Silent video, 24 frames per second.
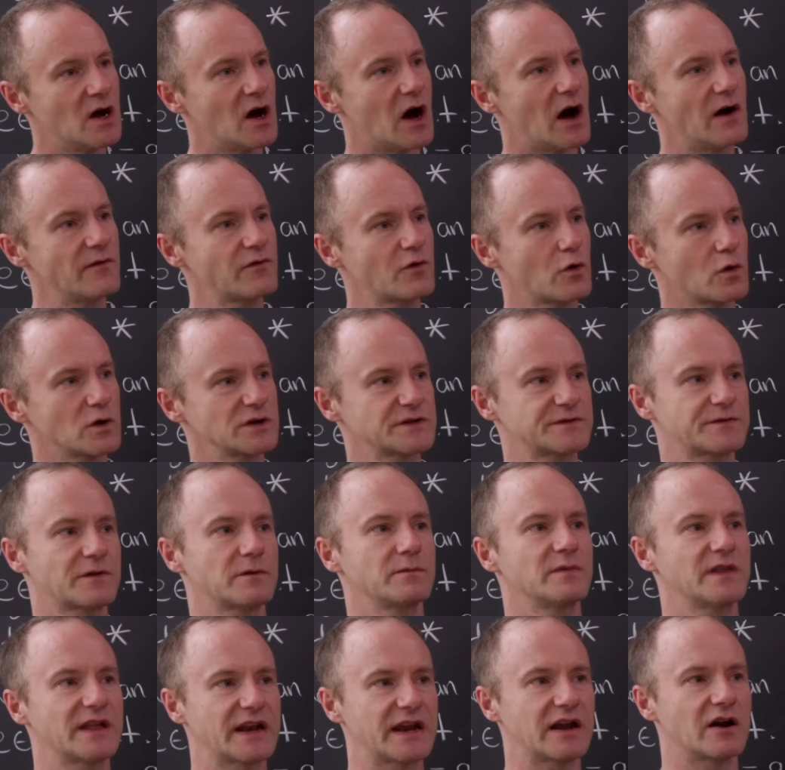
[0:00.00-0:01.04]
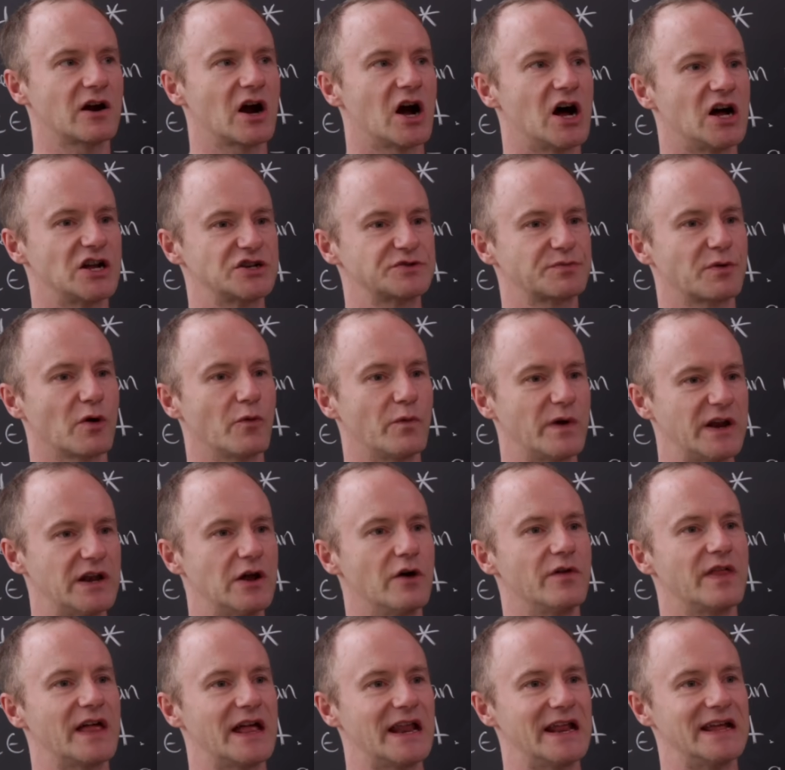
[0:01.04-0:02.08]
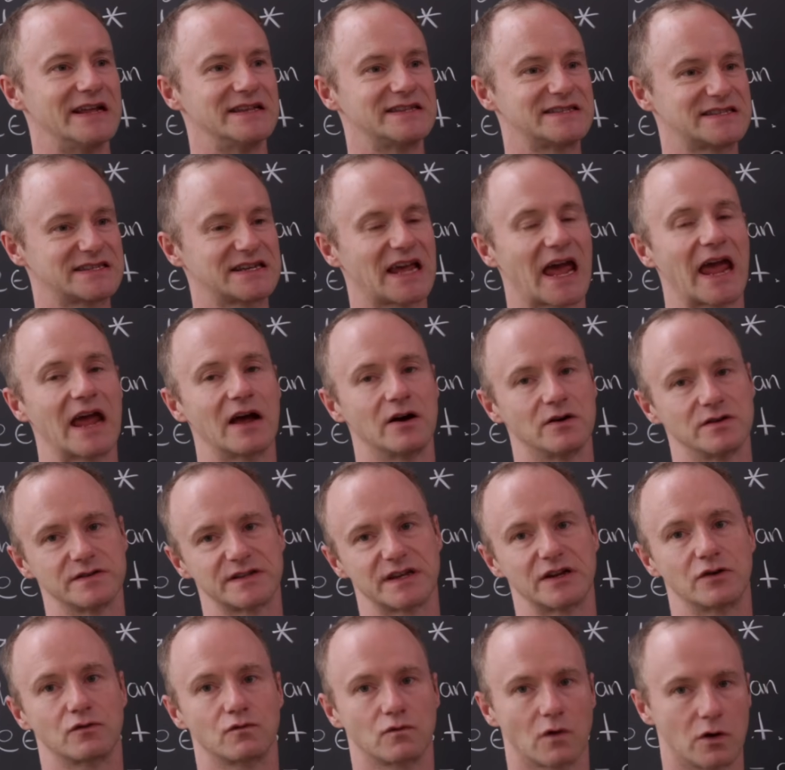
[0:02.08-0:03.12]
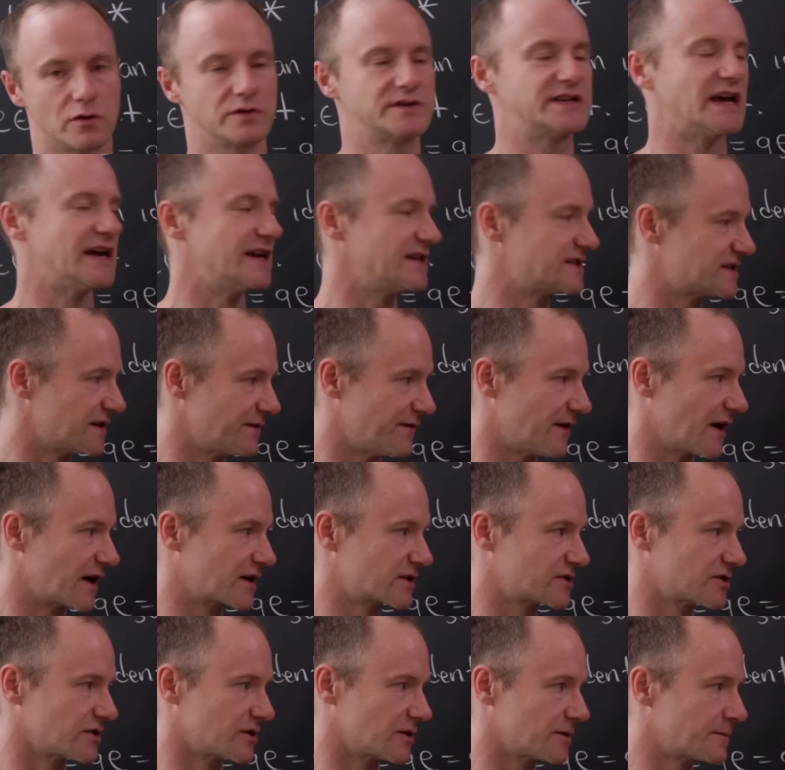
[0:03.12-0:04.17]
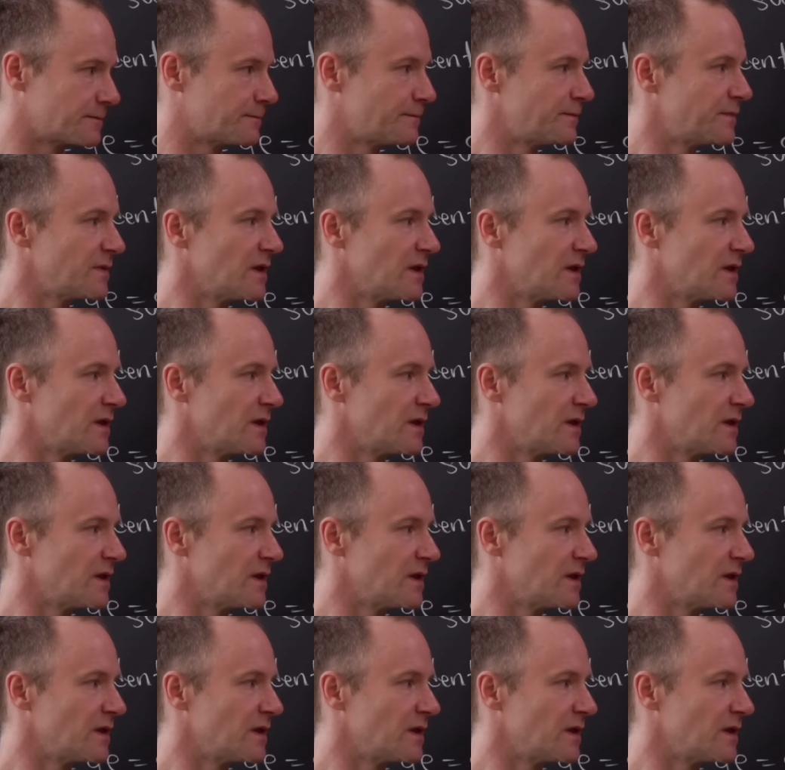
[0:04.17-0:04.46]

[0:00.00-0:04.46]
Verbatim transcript: Of course, from linear algebra, we know that it scales and rotates a vector.